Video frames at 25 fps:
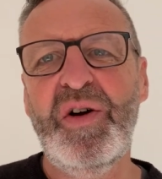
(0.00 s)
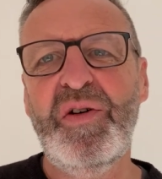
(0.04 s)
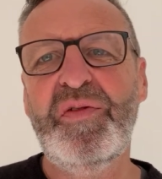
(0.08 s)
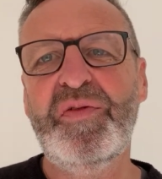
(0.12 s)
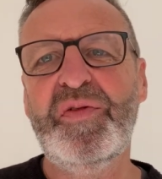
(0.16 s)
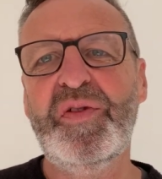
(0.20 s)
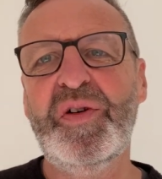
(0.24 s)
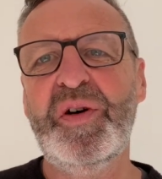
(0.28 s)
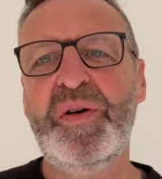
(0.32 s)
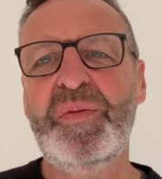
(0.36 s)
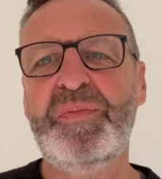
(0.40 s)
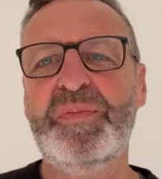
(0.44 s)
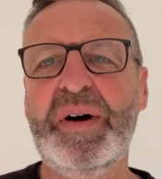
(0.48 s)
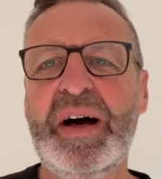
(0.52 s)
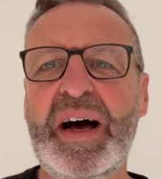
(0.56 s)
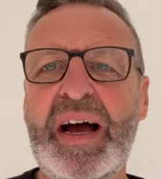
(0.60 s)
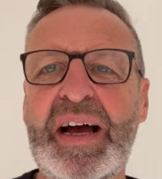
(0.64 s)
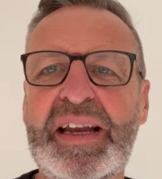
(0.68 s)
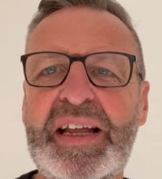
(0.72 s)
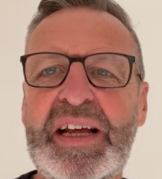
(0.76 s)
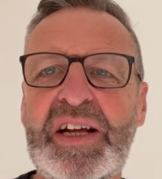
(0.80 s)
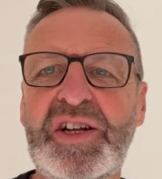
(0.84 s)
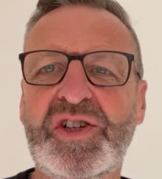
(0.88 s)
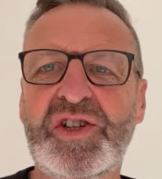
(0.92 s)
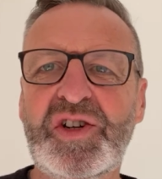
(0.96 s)
for
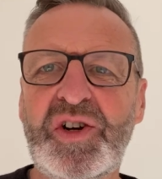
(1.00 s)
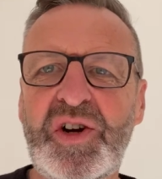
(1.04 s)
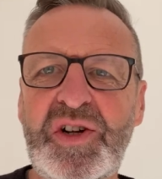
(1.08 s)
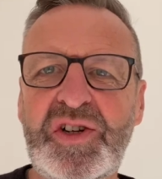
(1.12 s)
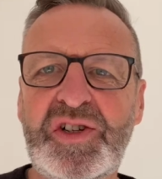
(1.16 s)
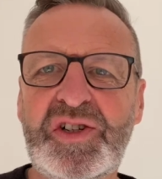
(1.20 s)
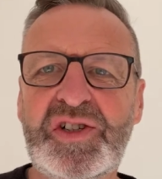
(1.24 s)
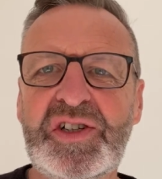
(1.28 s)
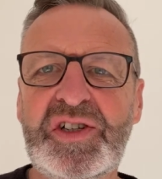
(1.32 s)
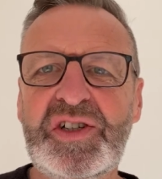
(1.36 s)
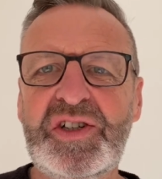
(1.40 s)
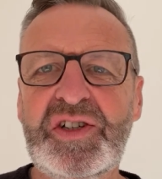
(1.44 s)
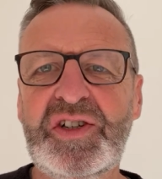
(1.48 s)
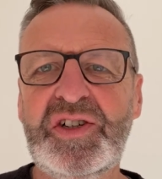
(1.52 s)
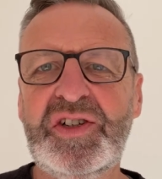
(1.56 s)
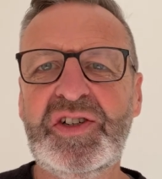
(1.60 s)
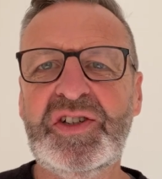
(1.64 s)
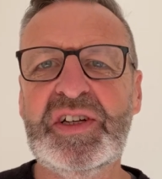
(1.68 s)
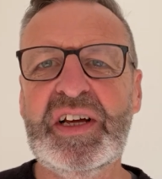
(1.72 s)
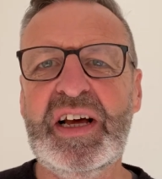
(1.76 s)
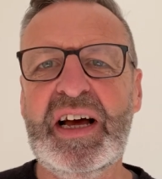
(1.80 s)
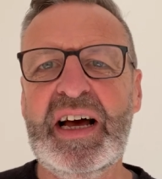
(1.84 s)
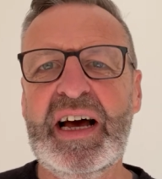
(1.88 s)
Pioneer churches